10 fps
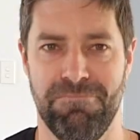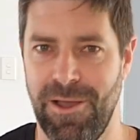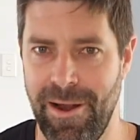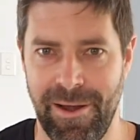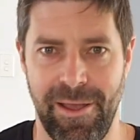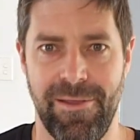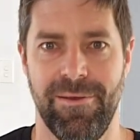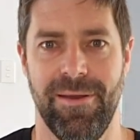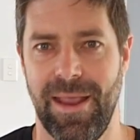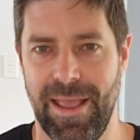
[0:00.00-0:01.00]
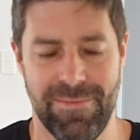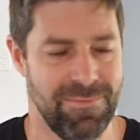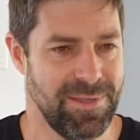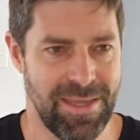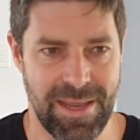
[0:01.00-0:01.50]

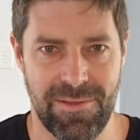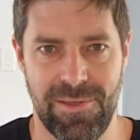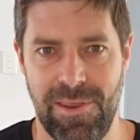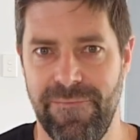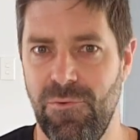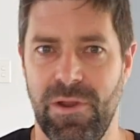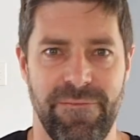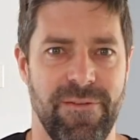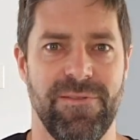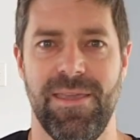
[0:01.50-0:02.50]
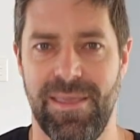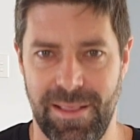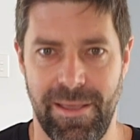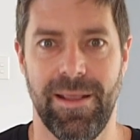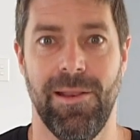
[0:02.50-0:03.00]
10, 30, 40, 50,
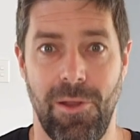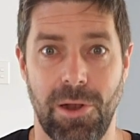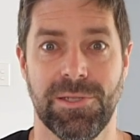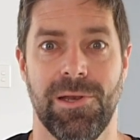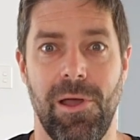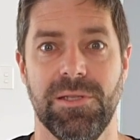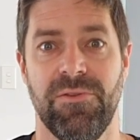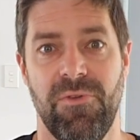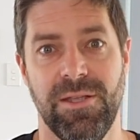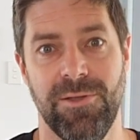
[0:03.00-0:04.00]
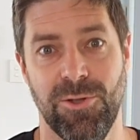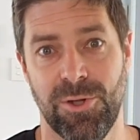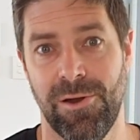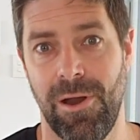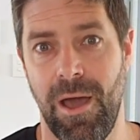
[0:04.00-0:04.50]
like lots and lots of research
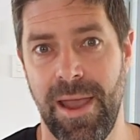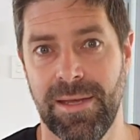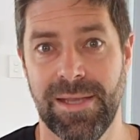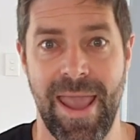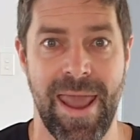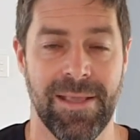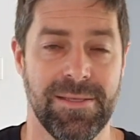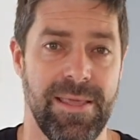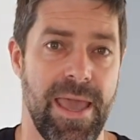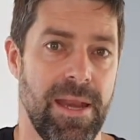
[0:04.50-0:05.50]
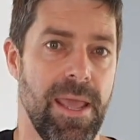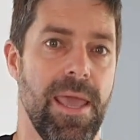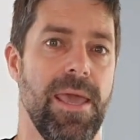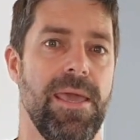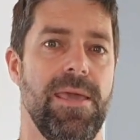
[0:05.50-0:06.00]
online to add into that.
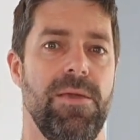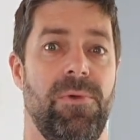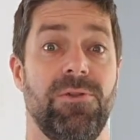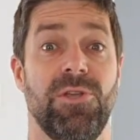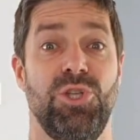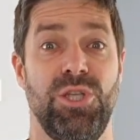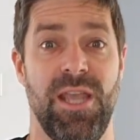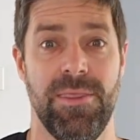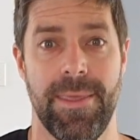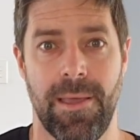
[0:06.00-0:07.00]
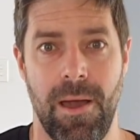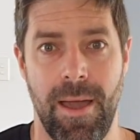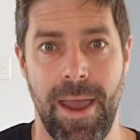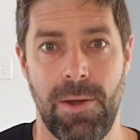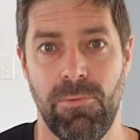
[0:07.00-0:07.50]
We also shared the
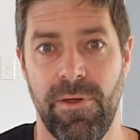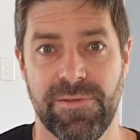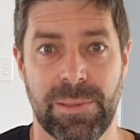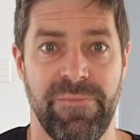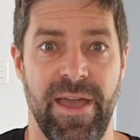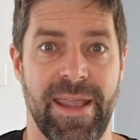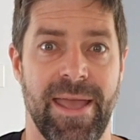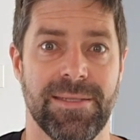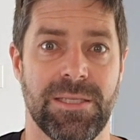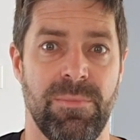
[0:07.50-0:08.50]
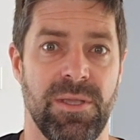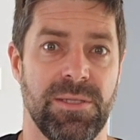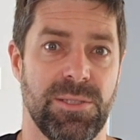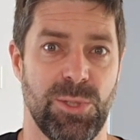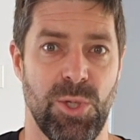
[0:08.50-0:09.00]
guide with some of our
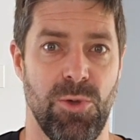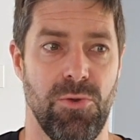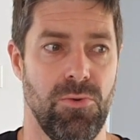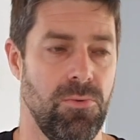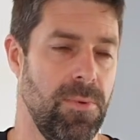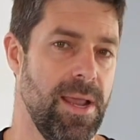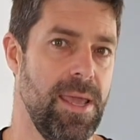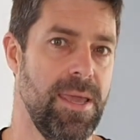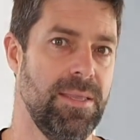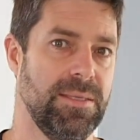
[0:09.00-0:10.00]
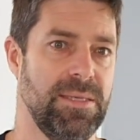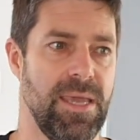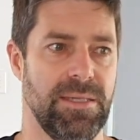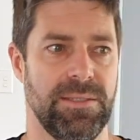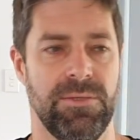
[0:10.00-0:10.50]
customers to really
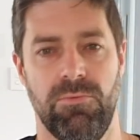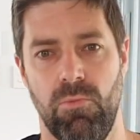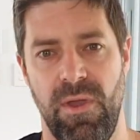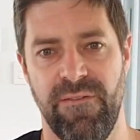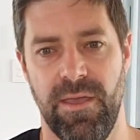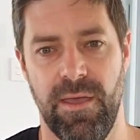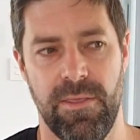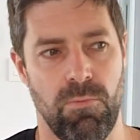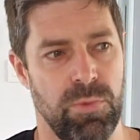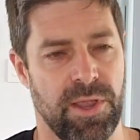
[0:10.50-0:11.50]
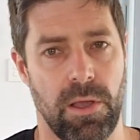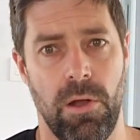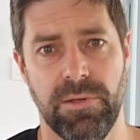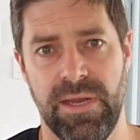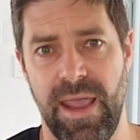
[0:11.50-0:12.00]
test whether the
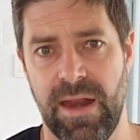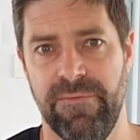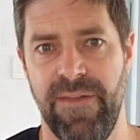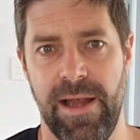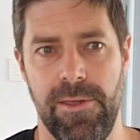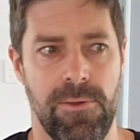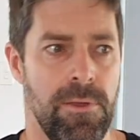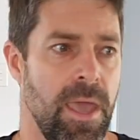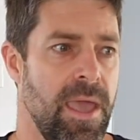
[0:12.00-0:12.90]
content added value,